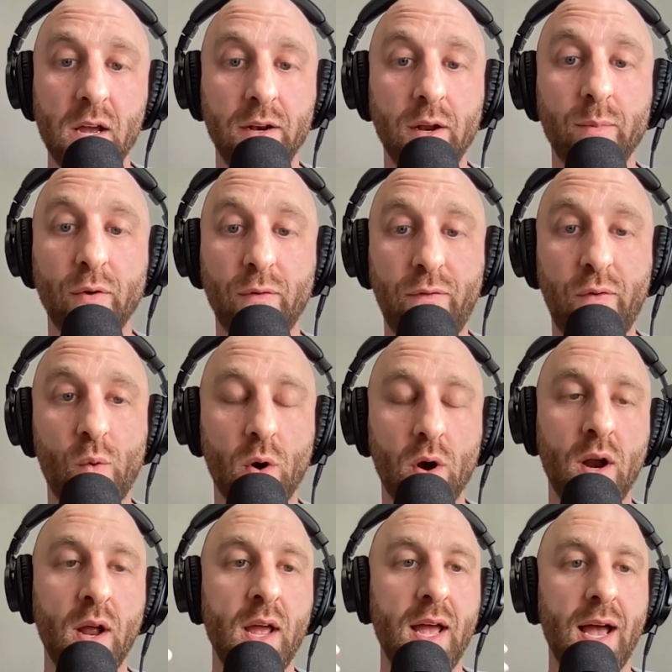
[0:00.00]
Number
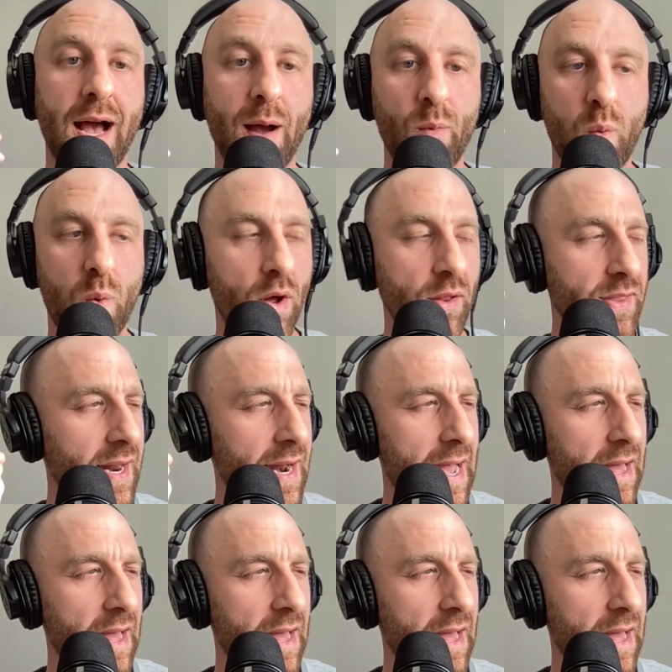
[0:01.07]
4, I want that